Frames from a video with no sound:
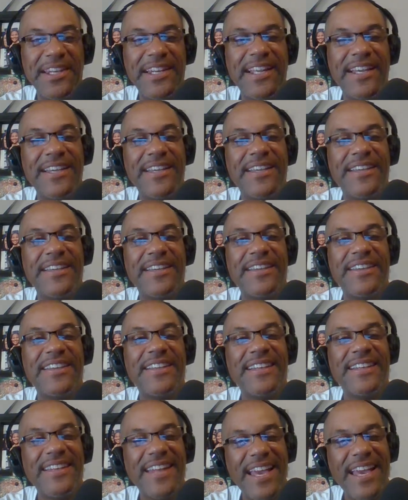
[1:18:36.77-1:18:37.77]
Nah, let him finish
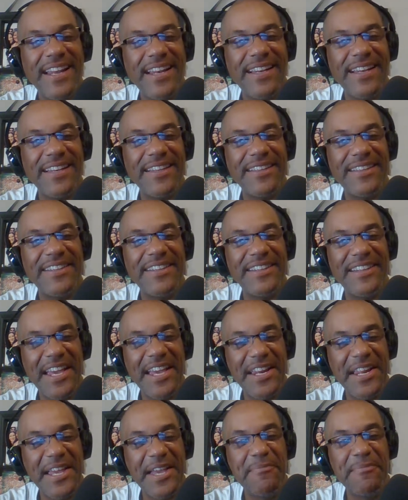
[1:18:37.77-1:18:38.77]
shit. You can't
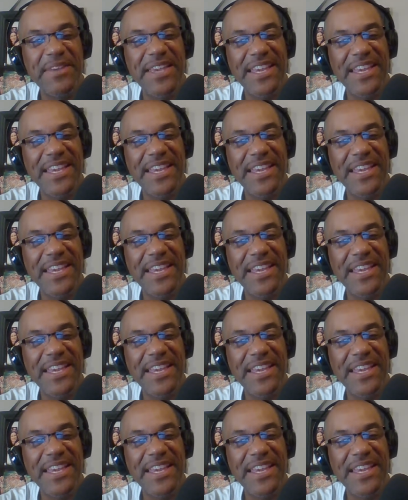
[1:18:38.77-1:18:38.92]
take that